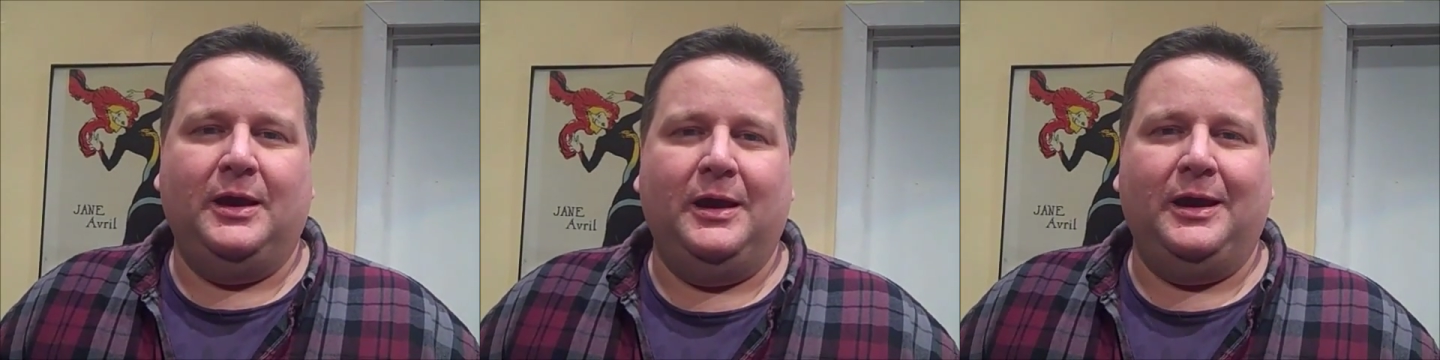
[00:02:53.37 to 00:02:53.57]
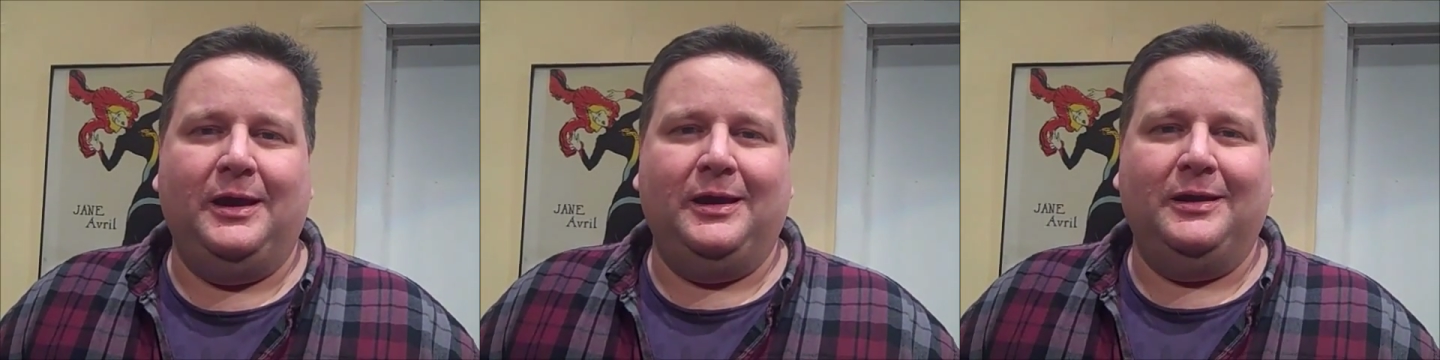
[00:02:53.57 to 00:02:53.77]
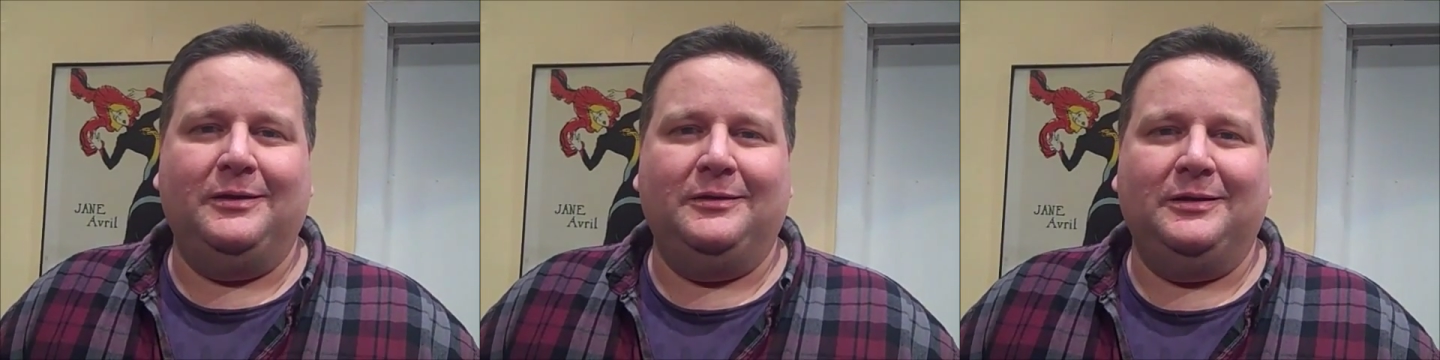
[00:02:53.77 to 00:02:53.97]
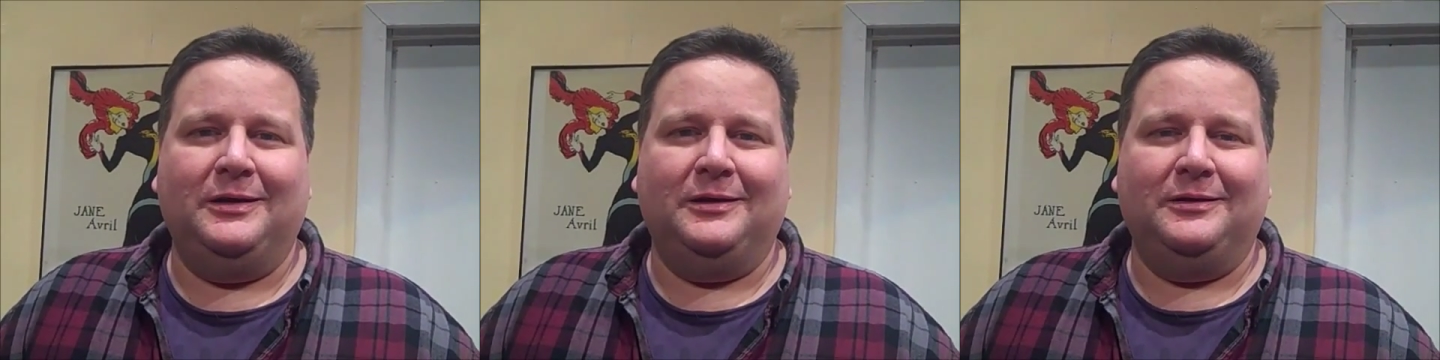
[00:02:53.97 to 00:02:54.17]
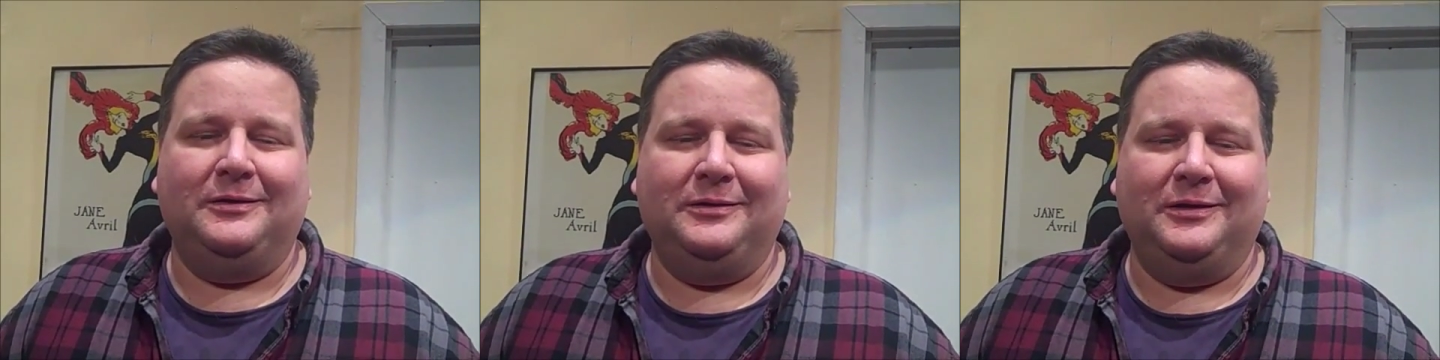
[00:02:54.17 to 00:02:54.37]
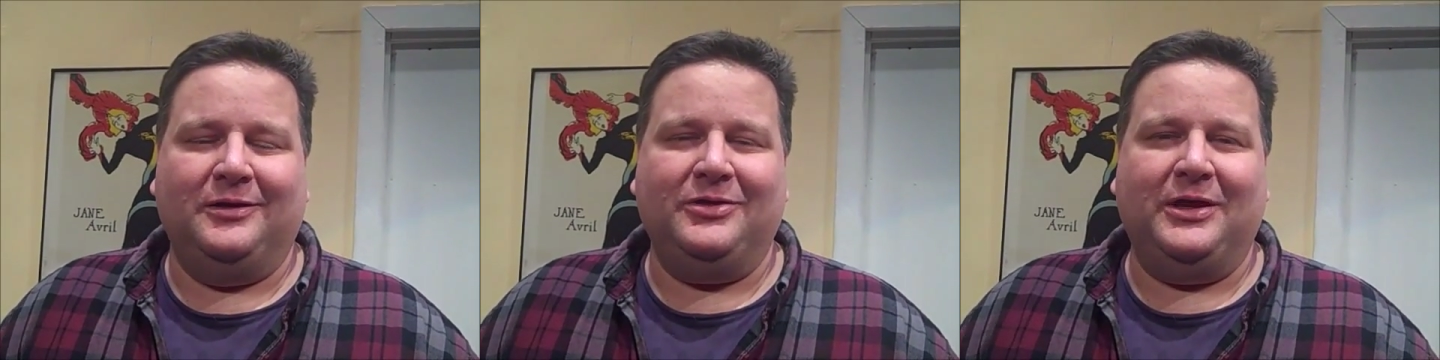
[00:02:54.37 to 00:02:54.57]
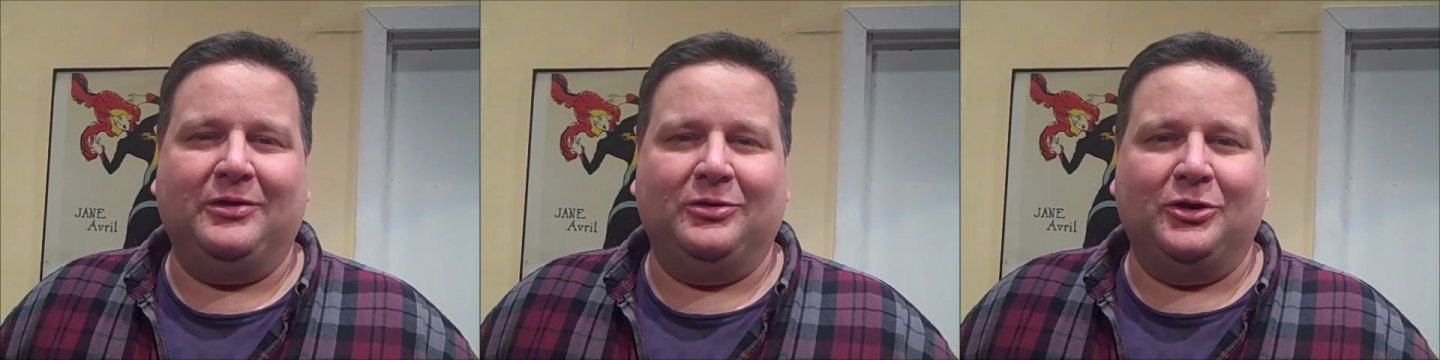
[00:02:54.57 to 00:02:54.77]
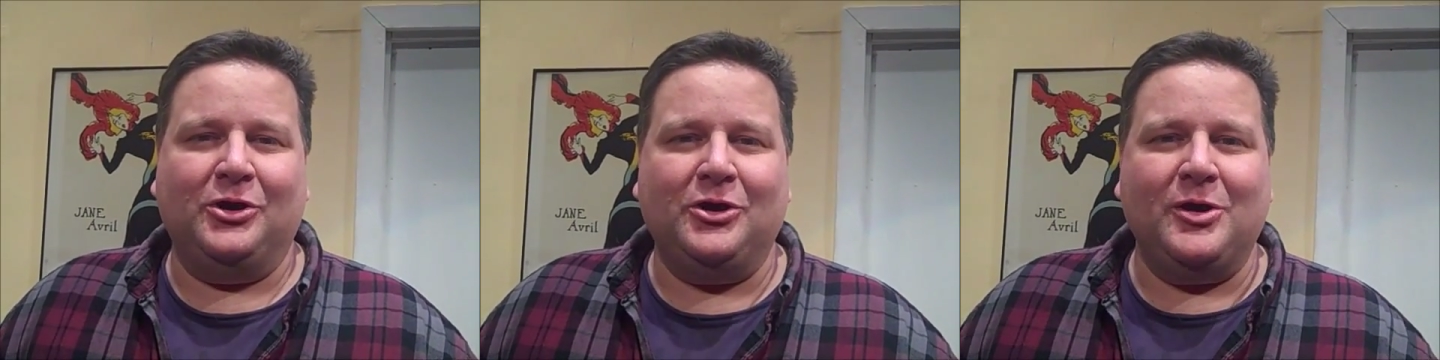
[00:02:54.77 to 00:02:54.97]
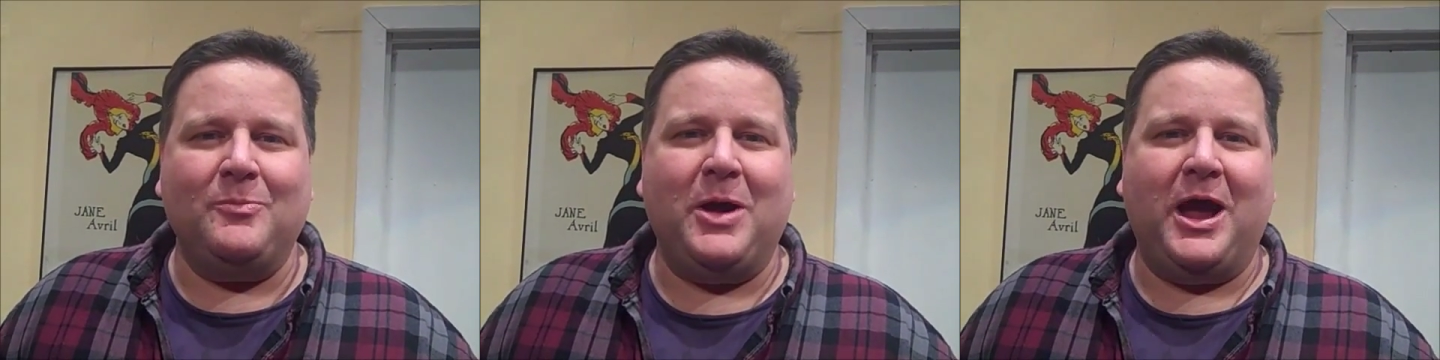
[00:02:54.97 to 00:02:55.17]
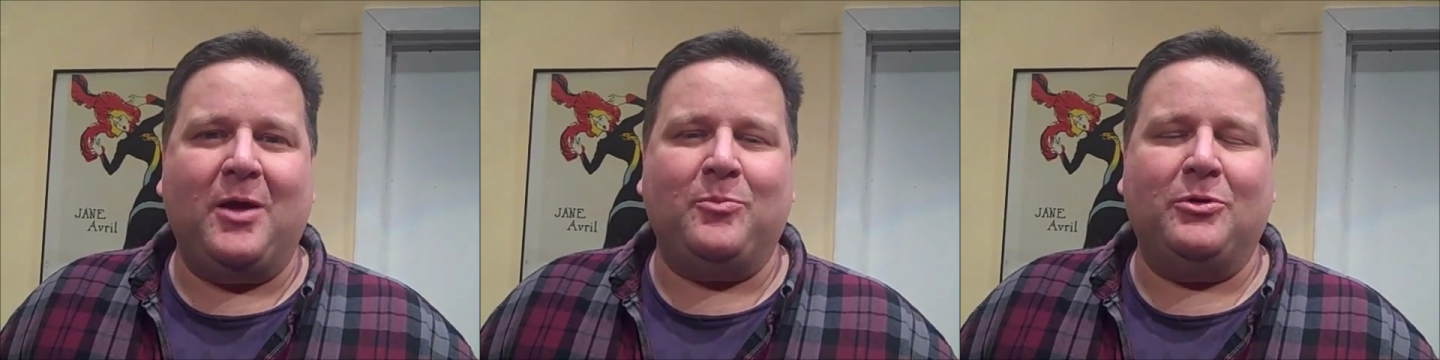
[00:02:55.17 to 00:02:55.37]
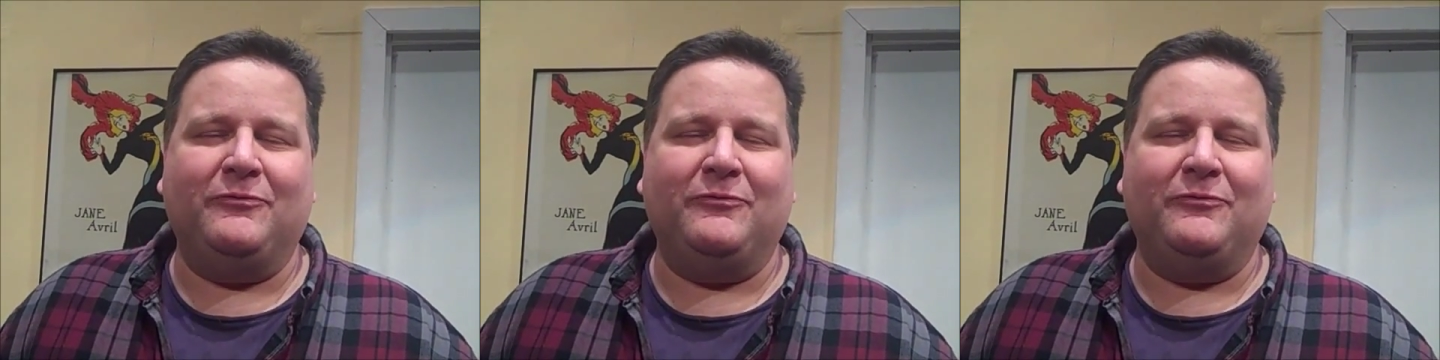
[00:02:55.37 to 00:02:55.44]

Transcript: And, uh, you know, they learn about